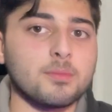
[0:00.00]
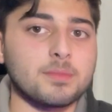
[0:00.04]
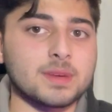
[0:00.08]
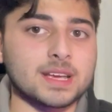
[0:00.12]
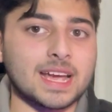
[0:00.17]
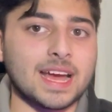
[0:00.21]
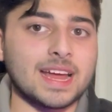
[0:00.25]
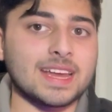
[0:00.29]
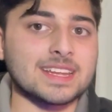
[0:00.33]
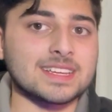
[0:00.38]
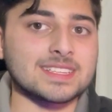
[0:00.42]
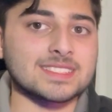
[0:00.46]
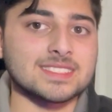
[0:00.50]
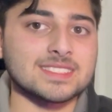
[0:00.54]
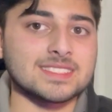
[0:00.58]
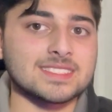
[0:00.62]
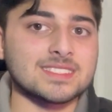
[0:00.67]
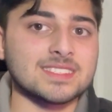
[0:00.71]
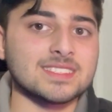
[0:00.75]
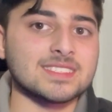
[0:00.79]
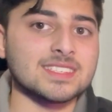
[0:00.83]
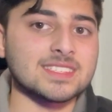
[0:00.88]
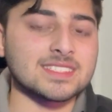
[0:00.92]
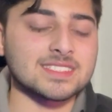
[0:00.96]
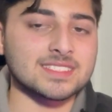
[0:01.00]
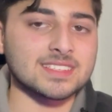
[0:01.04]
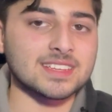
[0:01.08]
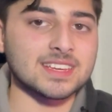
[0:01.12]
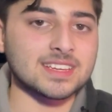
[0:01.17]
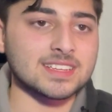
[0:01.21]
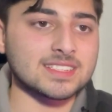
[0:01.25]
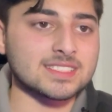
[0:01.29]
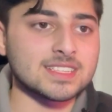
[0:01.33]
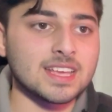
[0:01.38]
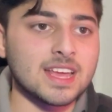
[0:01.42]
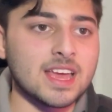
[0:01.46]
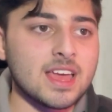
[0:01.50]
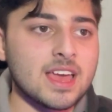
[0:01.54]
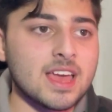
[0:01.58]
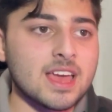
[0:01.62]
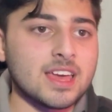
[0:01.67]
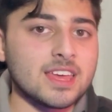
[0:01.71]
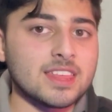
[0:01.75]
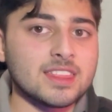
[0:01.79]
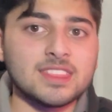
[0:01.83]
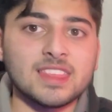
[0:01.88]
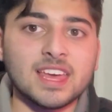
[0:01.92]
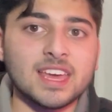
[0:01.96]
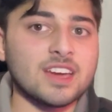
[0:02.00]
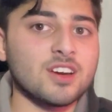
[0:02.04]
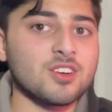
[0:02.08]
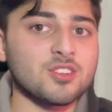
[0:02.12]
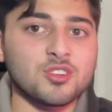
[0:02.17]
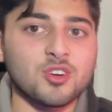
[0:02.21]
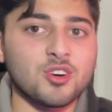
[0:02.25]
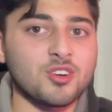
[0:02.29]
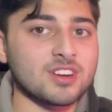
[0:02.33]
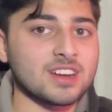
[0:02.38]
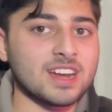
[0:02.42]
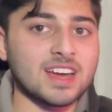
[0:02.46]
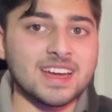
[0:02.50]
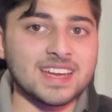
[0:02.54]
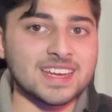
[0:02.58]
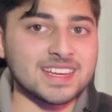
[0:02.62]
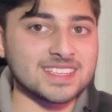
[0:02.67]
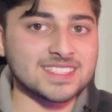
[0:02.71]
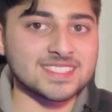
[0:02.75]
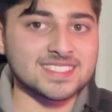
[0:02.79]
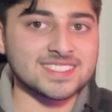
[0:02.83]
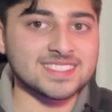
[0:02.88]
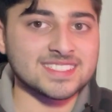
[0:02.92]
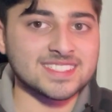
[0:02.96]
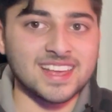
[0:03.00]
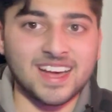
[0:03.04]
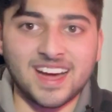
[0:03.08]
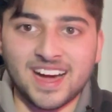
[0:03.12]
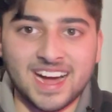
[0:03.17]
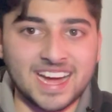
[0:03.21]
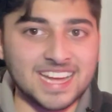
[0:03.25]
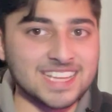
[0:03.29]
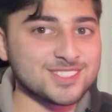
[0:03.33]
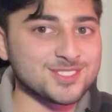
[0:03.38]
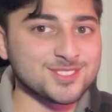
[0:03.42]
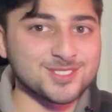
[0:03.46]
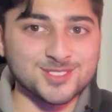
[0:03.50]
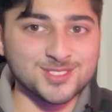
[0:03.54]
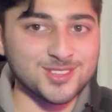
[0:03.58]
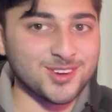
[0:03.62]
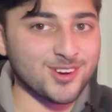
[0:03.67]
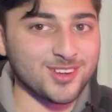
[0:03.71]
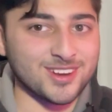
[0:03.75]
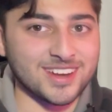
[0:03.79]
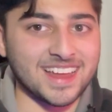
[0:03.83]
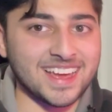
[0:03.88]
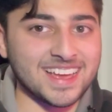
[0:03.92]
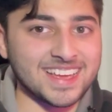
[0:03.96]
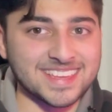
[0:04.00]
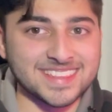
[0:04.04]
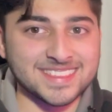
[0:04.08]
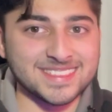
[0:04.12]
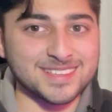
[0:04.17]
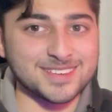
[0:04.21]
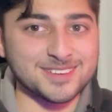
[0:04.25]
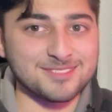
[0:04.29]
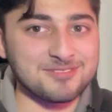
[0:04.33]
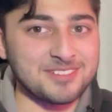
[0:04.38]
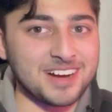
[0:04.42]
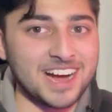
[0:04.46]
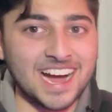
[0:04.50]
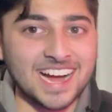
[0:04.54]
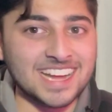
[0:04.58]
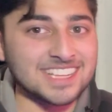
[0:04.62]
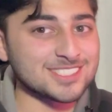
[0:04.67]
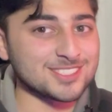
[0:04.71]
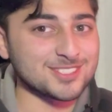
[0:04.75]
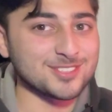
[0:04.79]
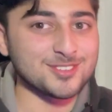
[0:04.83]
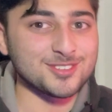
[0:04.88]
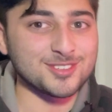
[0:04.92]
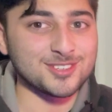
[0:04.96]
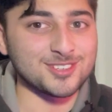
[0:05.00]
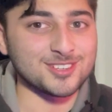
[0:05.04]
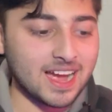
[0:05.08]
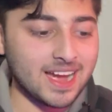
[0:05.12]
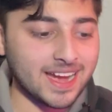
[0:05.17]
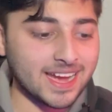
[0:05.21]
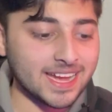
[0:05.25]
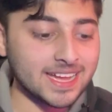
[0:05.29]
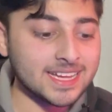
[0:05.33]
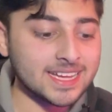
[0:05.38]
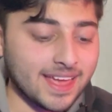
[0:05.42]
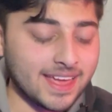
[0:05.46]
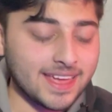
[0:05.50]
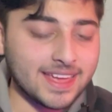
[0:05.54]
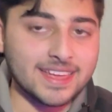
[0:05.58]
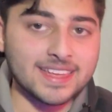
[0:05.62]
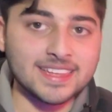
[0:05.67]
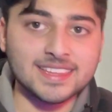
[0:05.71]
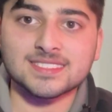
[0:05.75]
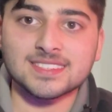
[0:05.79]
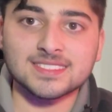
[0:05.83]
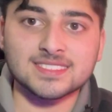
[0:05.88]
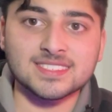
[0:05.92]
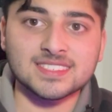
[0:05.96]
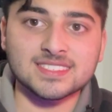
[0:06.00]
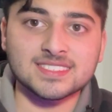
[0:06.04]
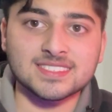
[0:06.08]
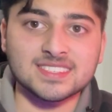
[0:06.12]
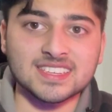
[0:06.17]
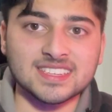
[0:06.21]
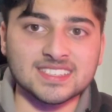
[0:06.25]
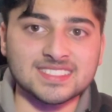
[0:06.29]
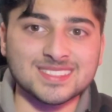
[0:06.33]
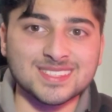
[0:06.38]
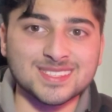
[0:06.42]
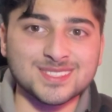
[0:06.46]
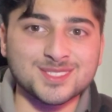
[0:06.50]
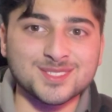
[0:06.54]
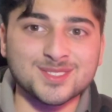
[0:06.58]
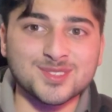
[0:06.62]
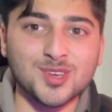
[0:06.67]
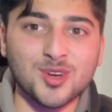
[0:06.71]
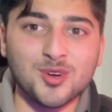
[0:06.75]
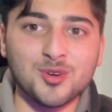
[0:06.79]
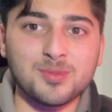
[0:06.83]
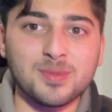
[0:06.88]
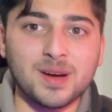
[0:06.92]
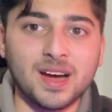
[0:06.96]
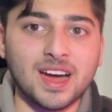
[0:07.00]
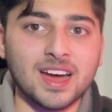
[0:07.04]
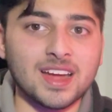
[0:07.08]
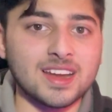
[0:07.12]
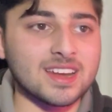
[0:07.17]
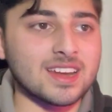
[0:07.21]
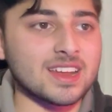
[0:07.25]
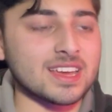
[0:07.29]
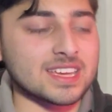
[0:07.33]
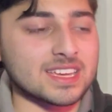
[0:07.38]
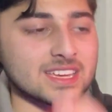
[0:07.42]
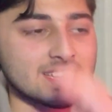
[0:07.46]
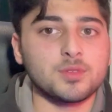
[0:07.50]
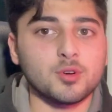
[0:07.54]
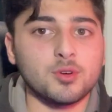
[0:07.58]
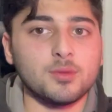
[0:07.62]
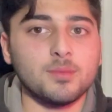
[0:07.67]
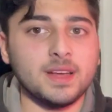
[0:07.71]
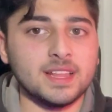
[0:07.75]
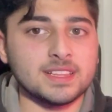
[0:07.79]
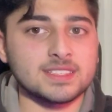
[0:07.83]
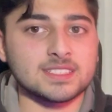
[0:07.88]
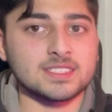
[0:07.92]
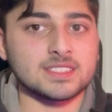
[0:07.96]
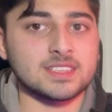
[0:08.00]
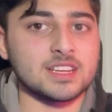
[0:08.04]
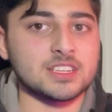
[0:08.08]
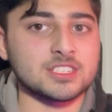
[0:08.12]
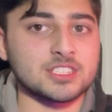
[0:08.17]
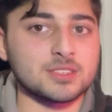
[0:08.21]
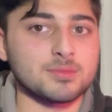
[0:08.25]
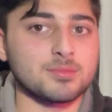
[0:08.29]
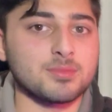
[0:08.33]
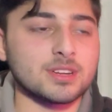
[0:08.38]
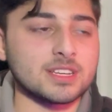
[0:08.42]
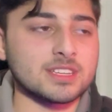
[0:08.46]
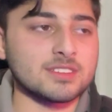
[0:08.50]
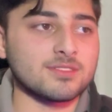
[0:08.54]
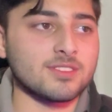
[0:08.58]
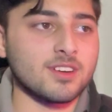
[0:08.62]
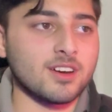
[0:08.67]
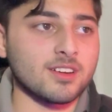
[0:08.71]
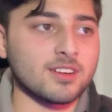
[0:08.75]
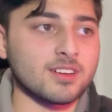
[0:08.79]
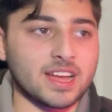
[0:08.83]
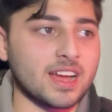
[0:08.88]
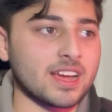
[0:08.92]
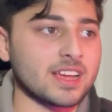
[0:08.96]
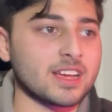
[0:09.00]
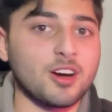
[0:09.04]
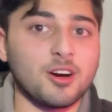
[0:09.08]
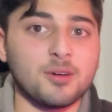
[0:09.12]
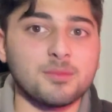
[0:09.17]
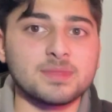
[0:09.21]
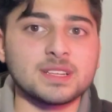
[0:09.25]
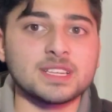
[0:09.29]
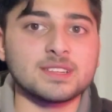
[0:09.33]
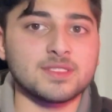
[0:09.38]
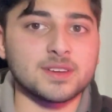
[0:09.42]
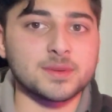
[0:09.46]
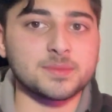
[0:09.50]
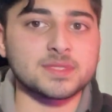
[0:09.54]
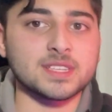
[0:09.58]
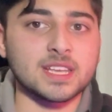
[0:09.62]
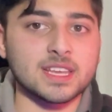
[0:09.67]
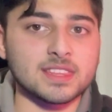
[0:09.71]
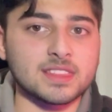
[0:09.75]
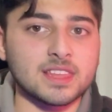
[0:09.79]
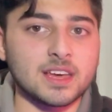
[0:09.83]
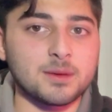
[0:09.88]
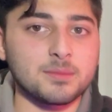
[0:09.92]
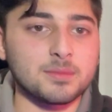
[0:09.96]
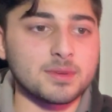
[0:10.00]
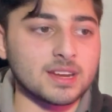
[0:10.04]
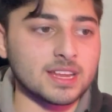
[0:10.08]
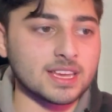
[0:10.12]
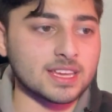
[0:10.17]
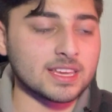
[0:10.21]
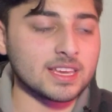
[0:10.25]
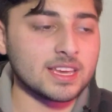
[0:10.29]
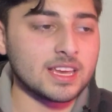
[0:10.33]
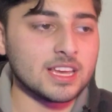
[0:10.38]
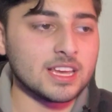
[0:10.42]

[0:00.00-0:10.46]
mechanics and statistics. They are not nice. I do not like them at all. I hate statistics. It's so bad. Like, pure maths is actually pretty fun. I can't believe I'm saying that, but like,